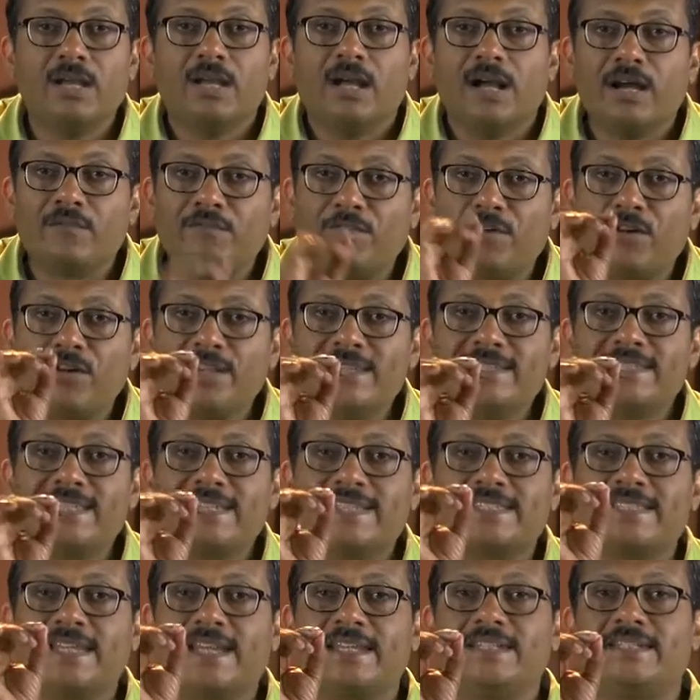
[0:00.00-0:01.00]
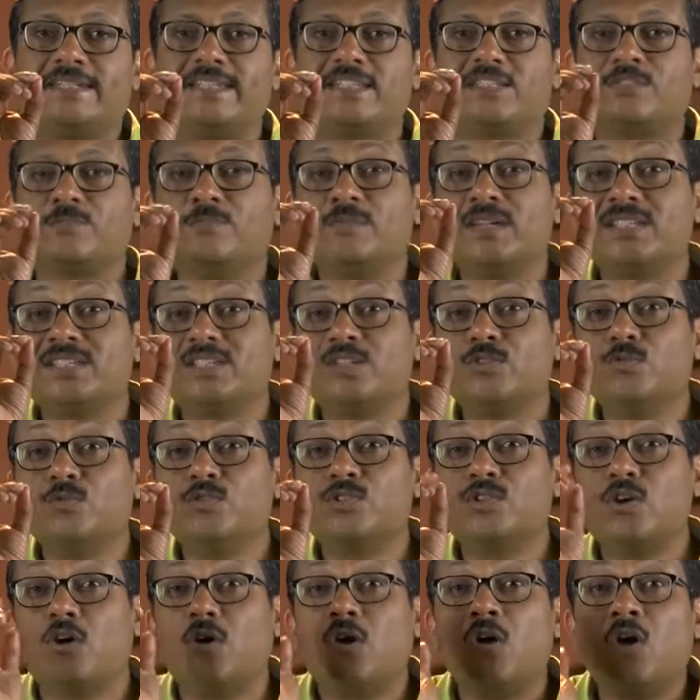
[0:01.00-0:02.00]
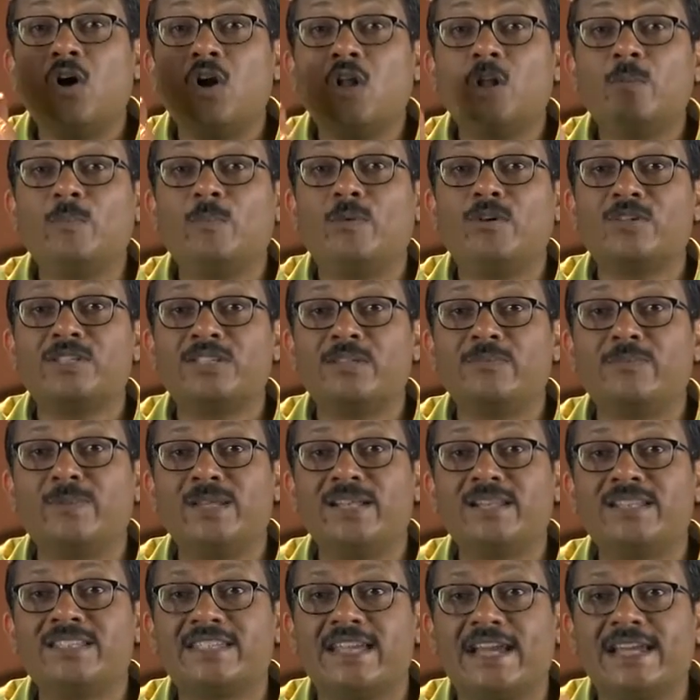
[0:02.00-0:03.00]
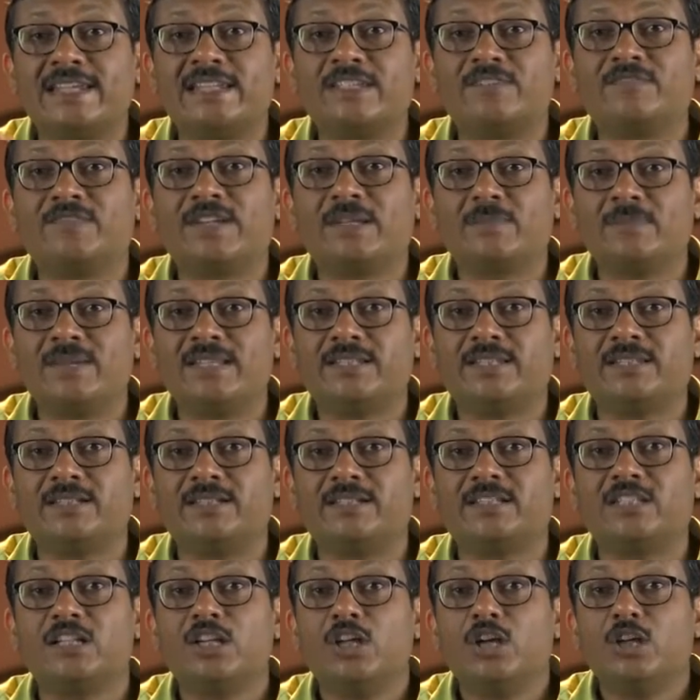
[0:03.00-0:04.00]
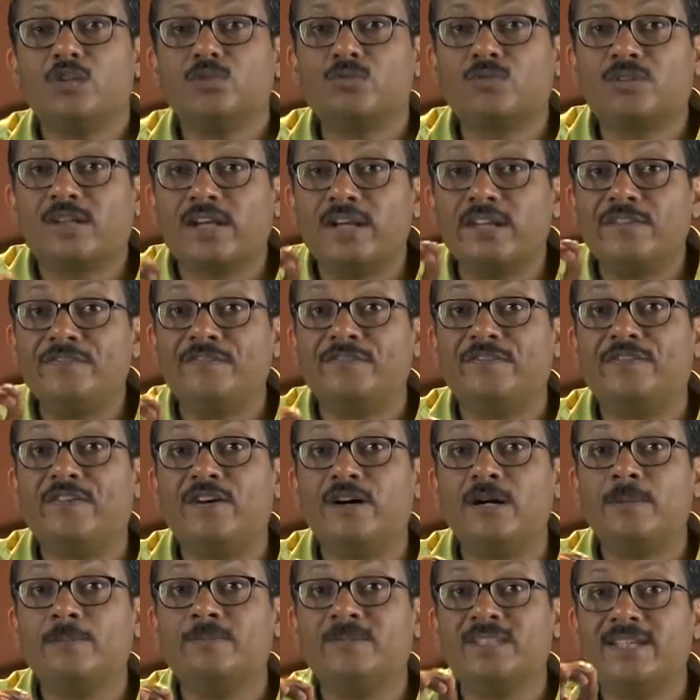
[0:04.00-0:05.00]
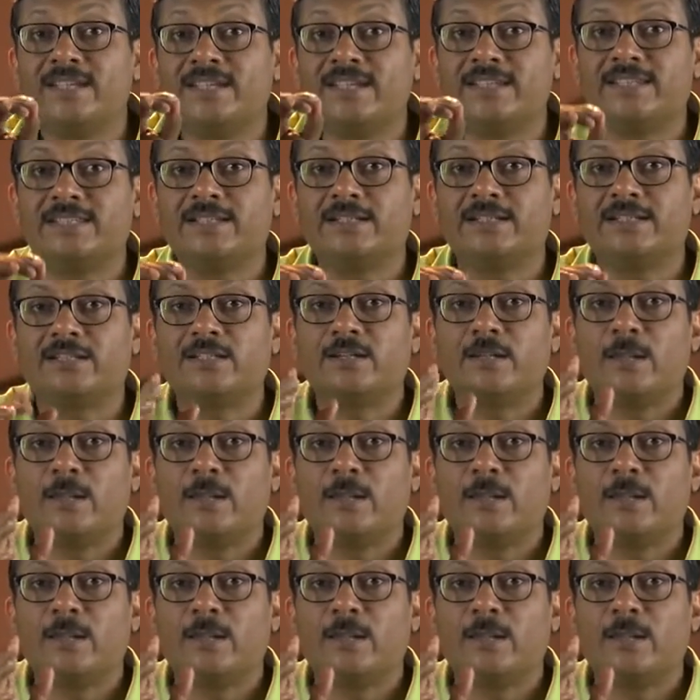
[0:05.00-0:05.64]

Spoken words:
A forensic scientist must use all possible scientific methods to confirm the result